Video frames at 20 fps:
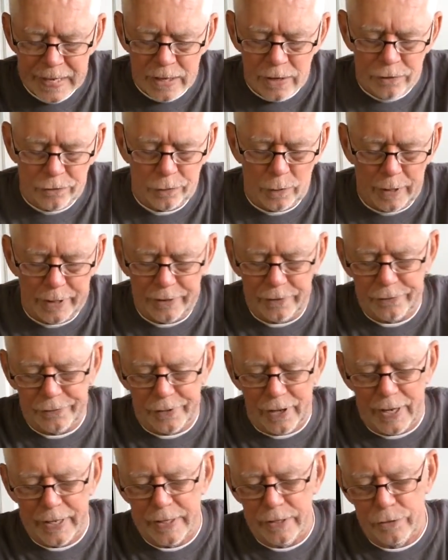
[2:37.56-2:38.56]
So I
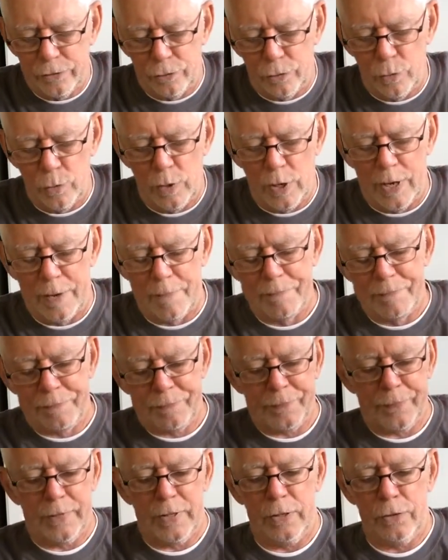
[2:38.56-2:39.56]
decided to
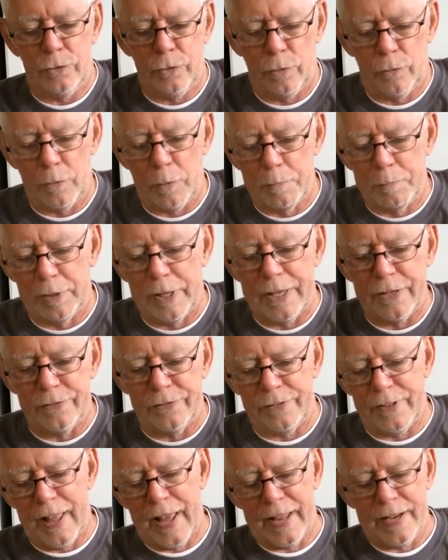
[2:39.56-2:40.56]

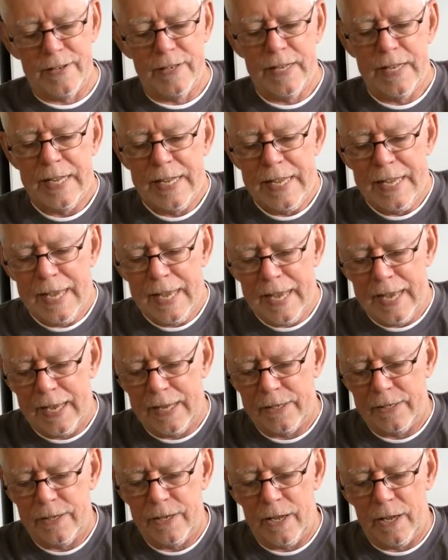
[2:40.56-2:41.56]
replace that,
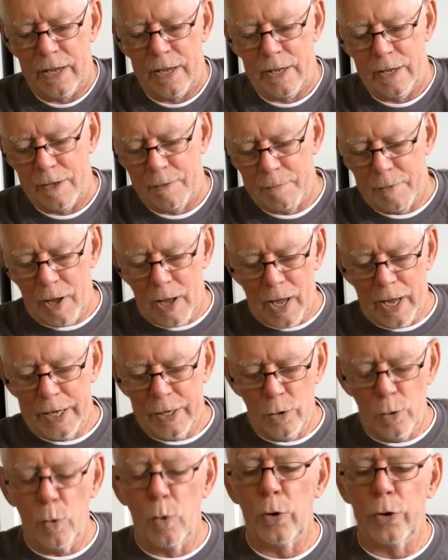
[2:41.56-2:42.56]
and
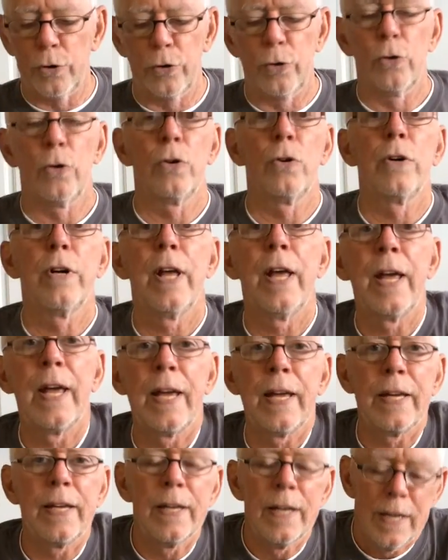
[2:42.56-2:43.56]
I ordered
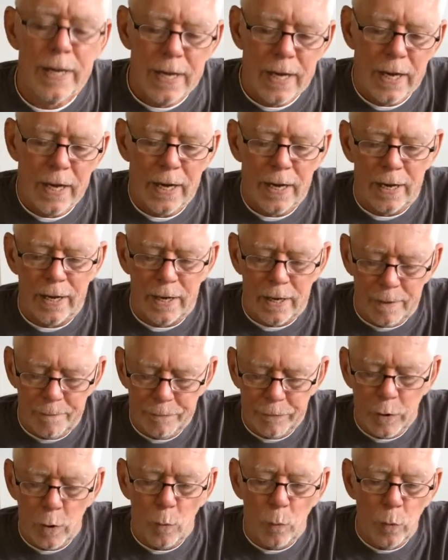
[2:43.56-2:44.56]
a
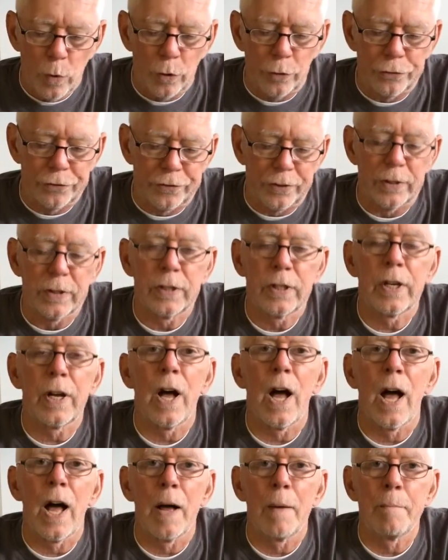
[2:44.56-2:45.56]
Wilson
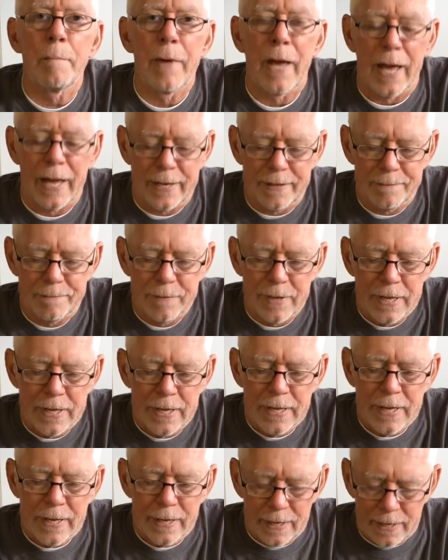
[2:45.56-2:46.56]
Combat
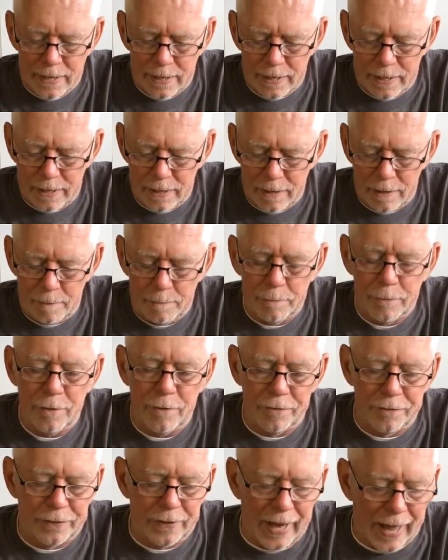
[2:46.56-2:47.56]

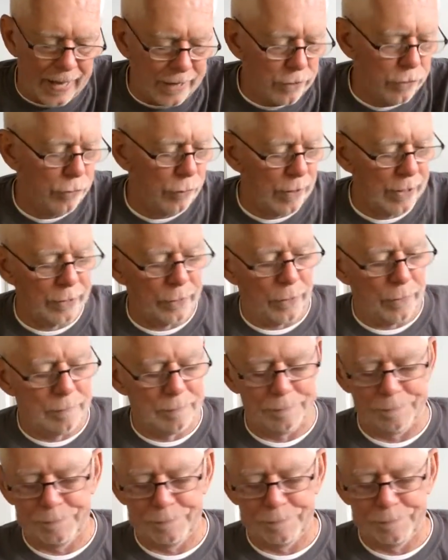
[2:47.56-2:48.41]
flat trigger,